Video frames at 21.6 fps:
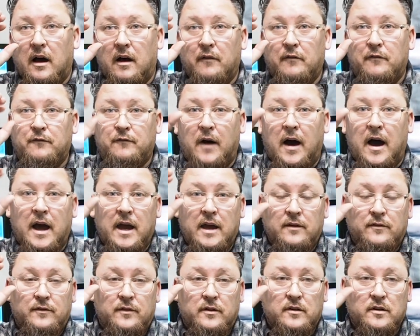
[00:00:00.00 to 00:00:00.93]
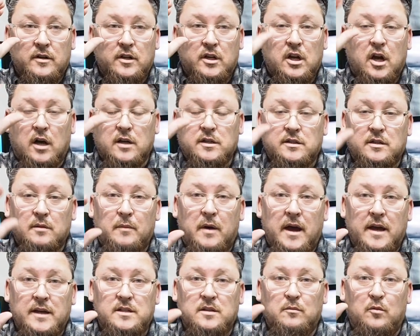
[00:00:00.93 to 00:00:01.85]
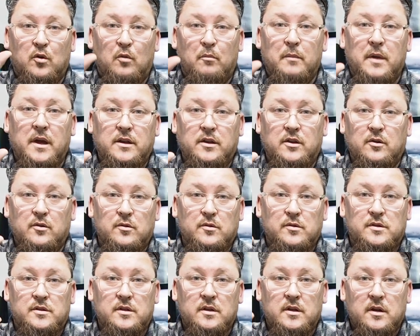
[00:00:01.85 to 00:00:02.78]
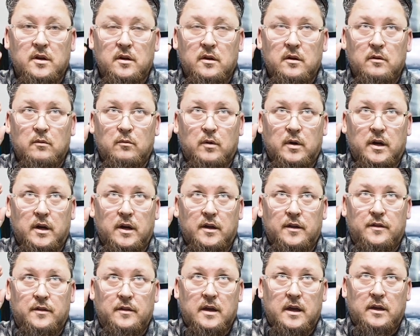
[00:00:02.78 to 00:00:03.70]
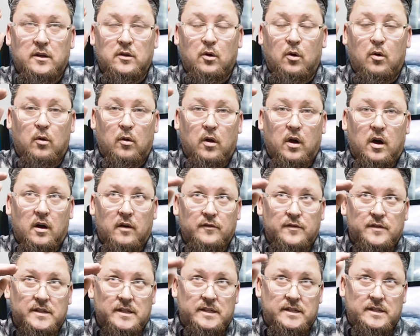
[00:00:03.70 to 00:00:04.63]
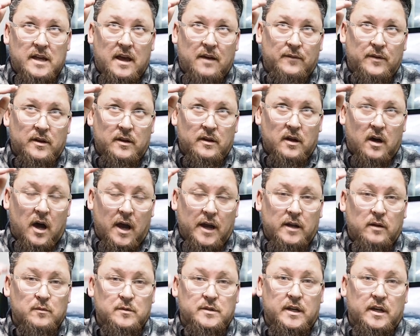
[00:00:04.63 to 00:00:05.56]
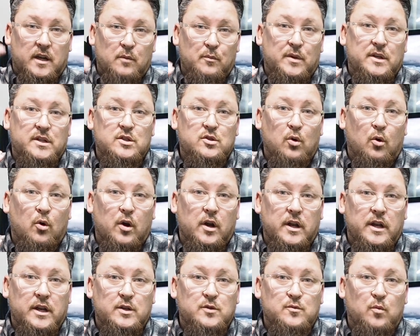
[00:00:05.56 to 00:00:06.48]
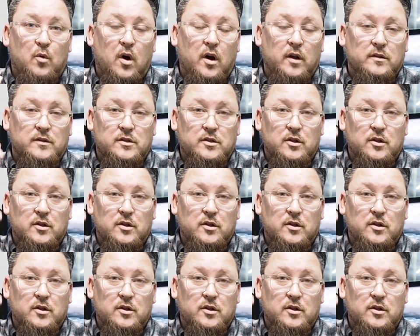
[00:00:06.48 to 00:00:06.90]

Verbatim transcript: 5 customizable menus with a total of 7 items that can be stored in each one.